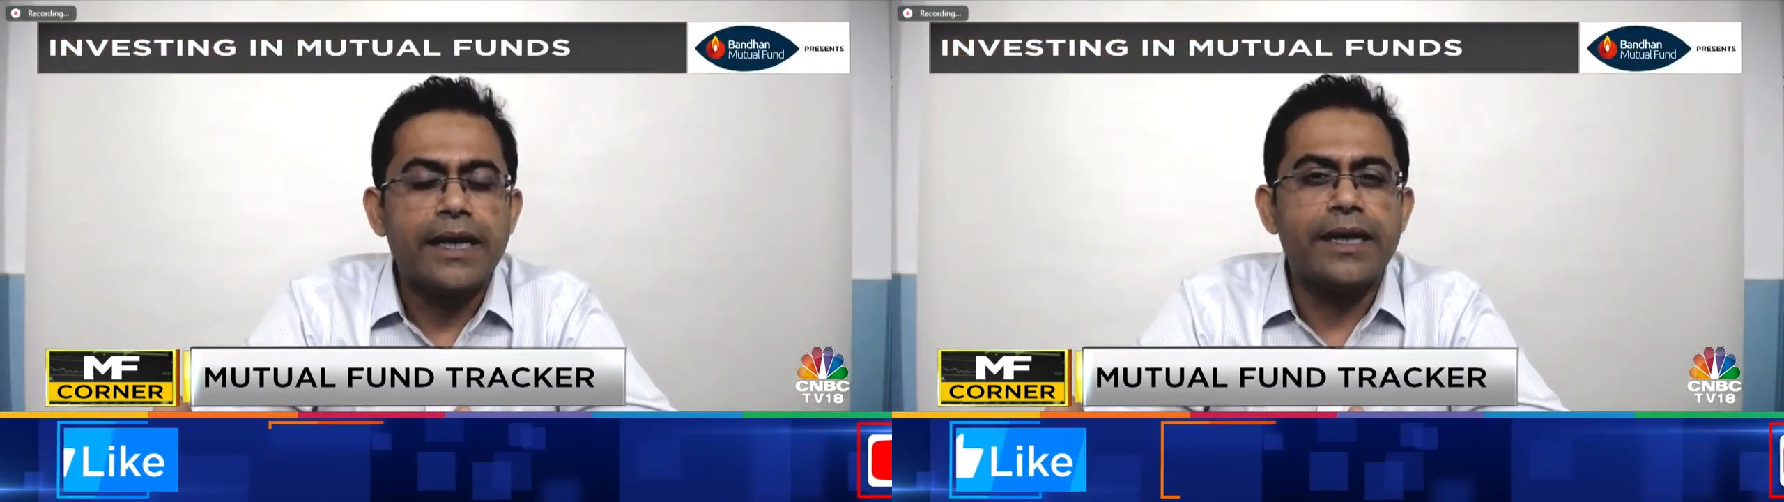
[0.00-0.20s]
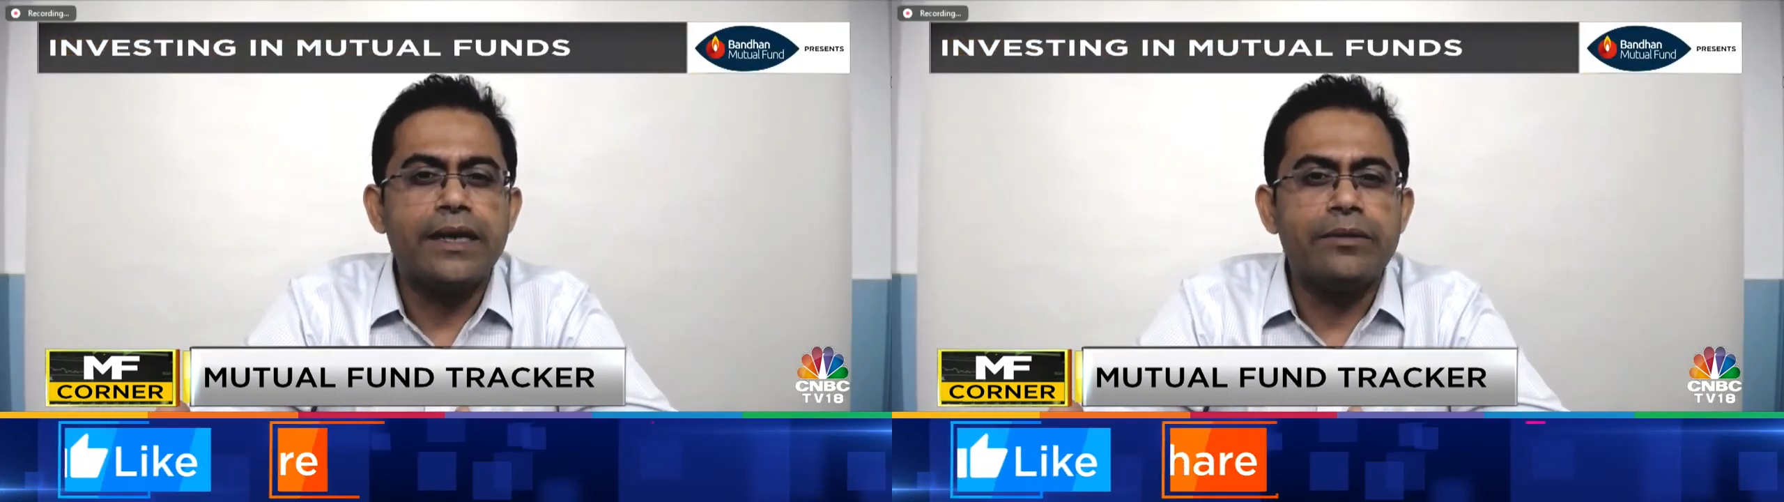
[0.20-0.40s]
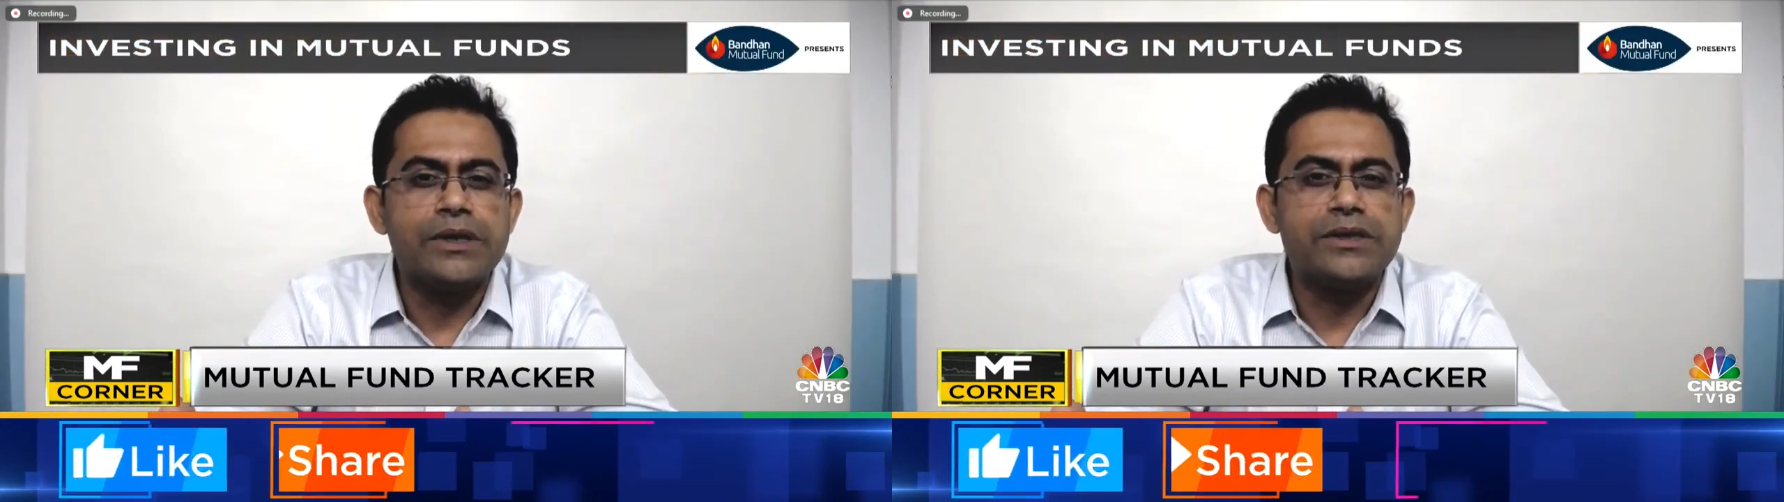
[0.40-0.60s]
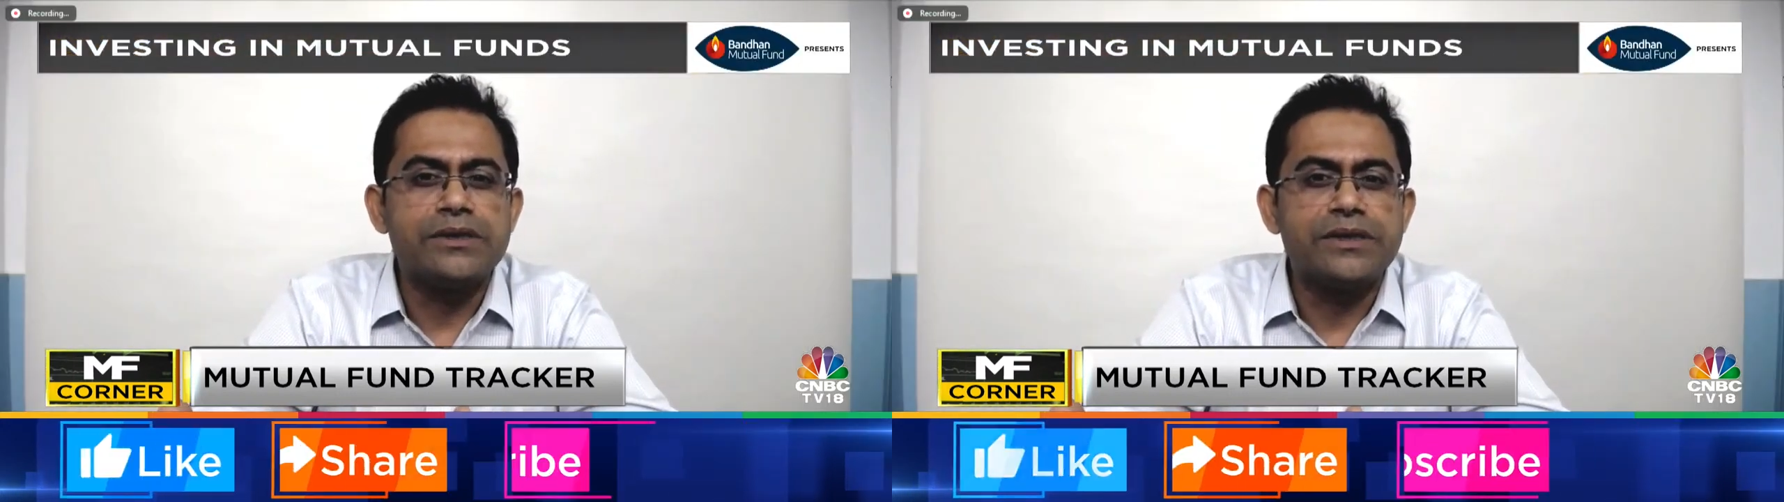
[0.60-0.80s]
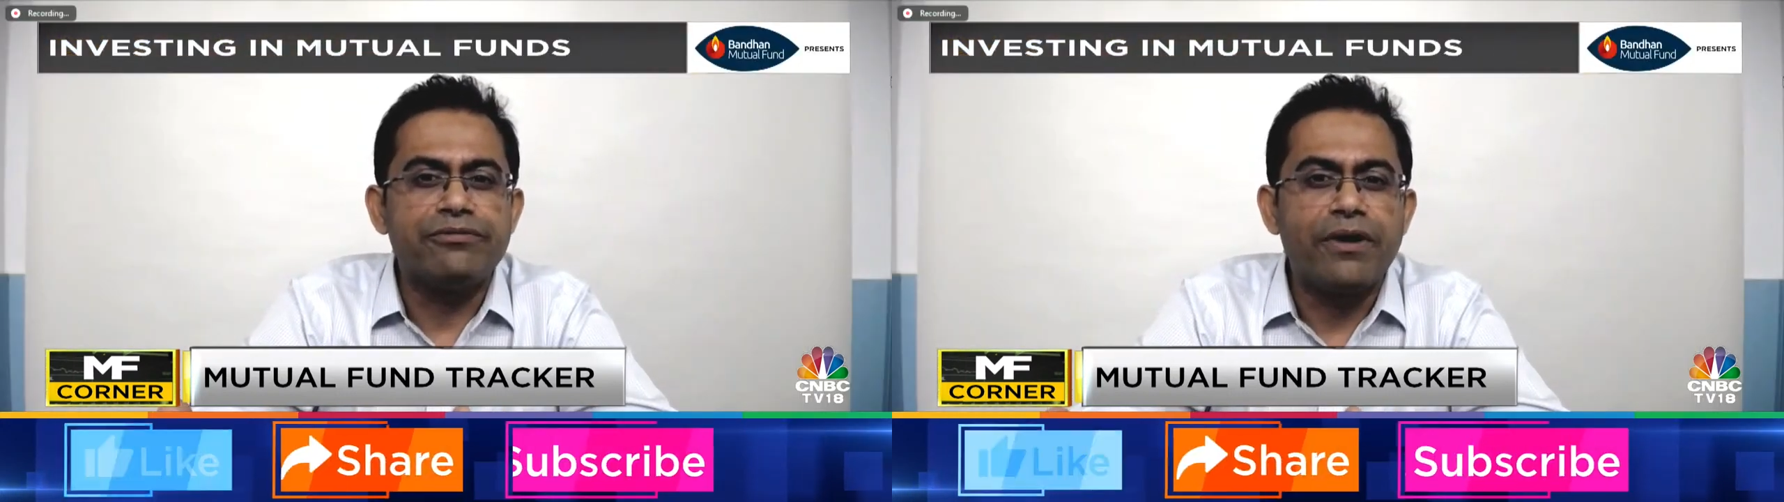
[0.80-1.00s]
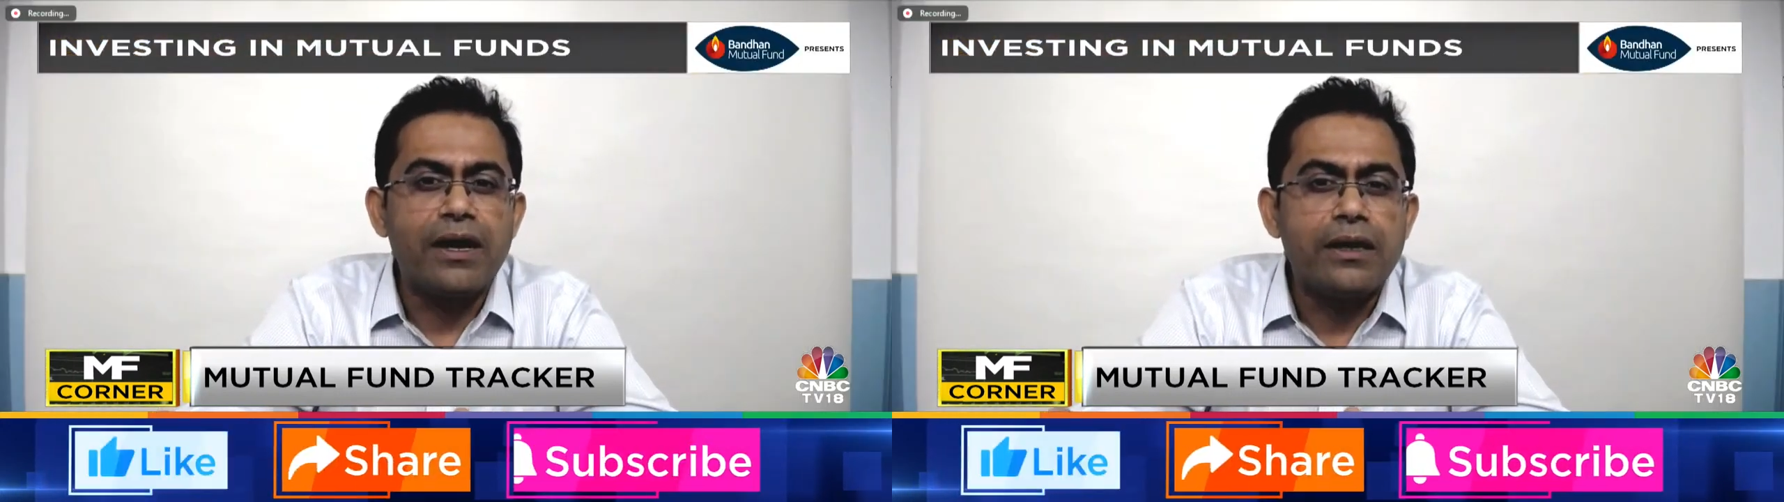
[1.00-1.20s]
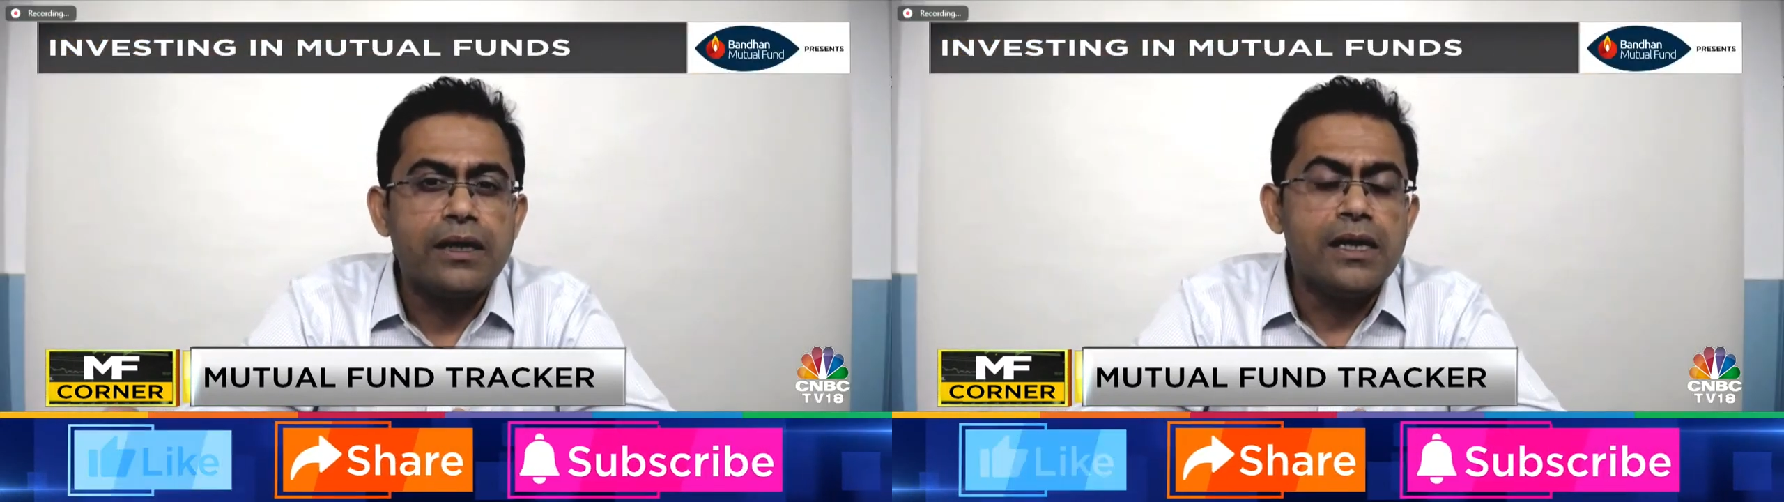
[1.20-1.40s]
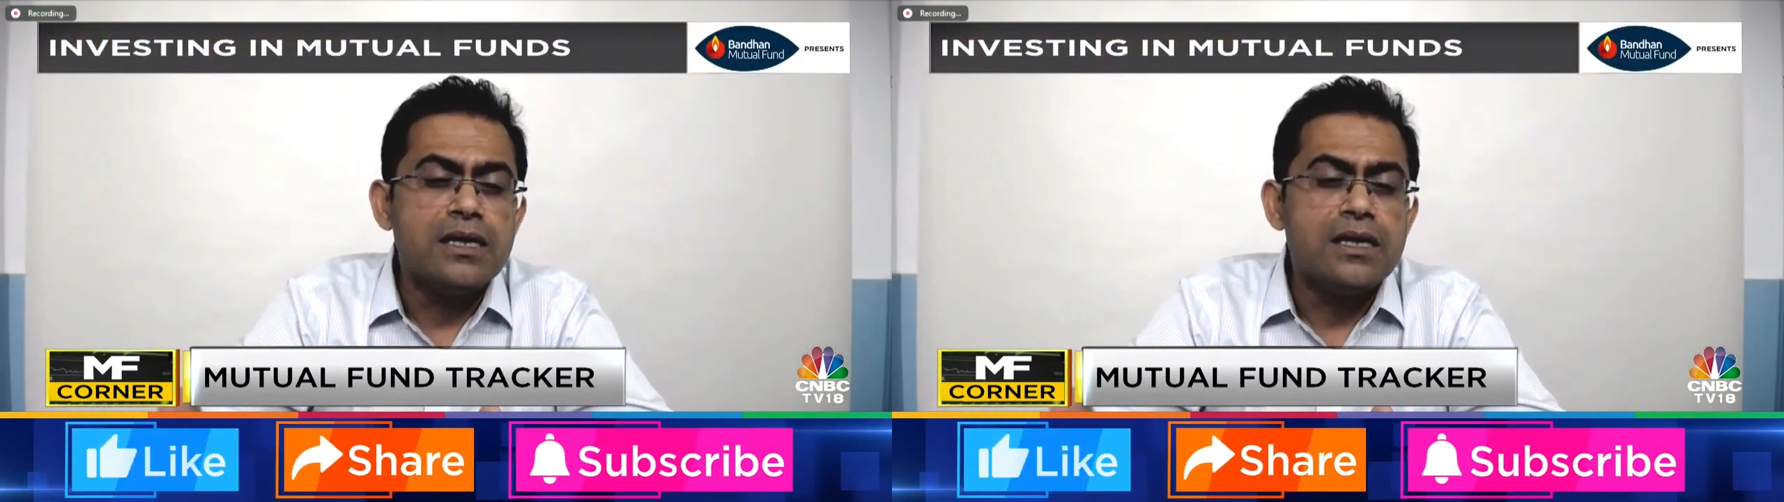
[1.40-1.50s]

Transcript: in an emergency fund.